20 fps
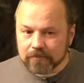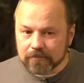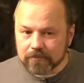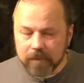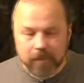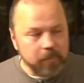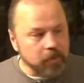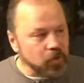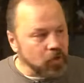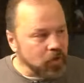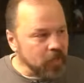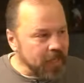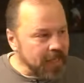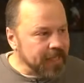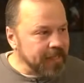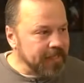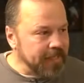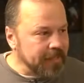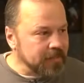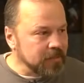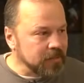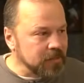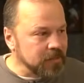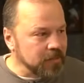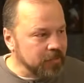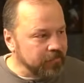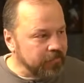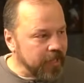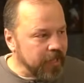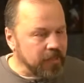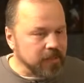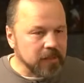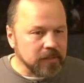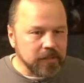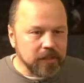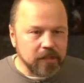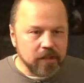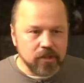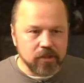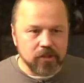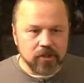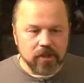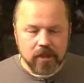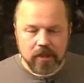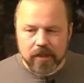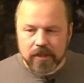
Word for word: People don't like that, uh, the fact that there's